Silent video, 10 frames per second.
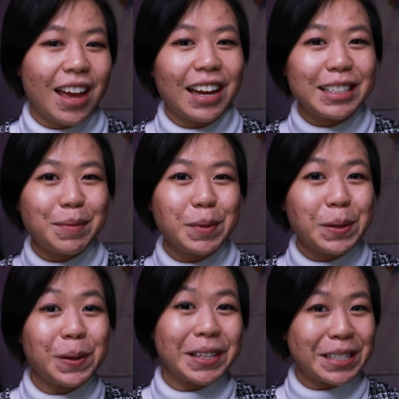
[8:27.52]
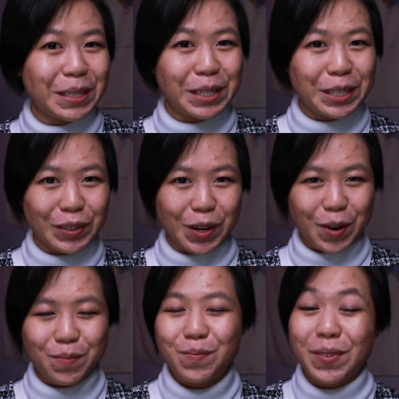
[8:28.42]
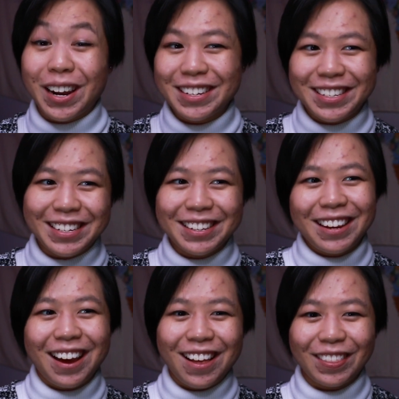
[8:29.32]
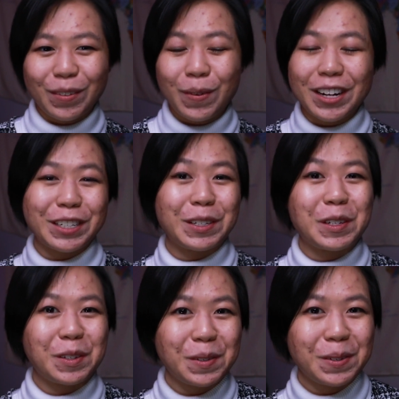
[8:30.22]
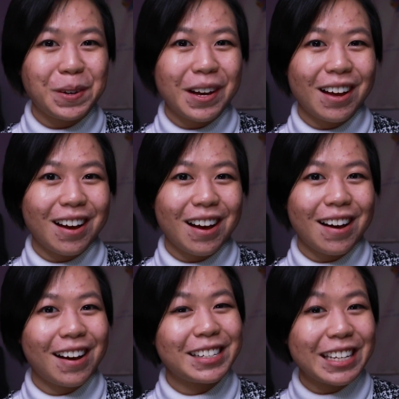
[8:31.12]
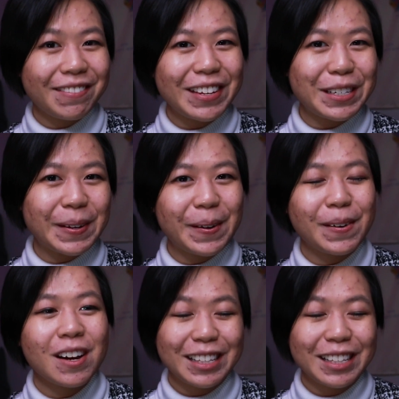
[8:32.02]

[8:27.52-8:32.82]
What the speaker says: Atypical is a good show, but I did watch a new TV show.